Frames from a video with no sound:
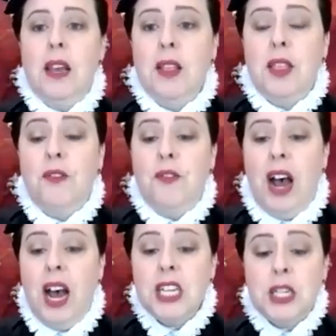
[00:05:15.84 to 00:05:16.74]
the
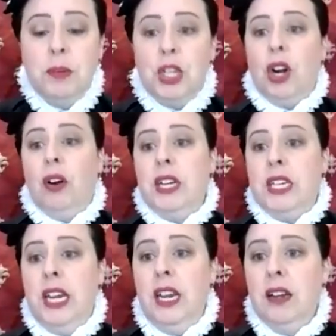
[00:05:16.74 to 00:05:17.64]
vast
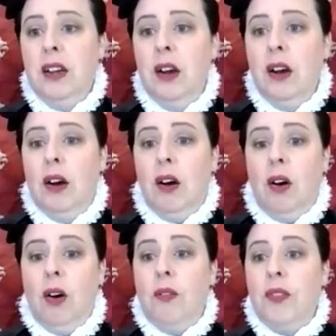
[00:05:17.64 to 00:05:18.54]
majority
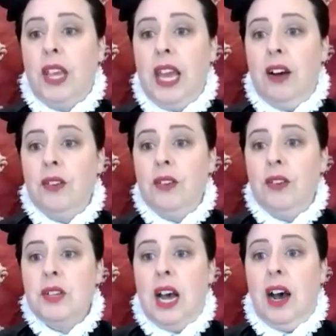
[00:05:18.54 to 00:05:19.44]
of the gowns
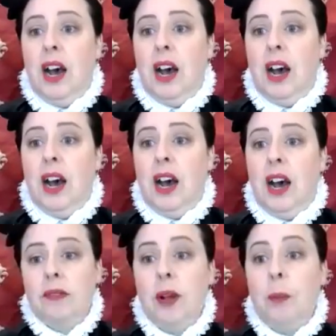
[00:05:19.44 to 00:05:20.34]
are
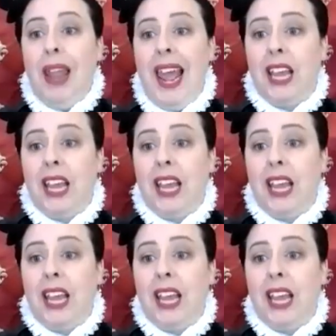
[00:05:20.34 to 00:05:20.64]
black.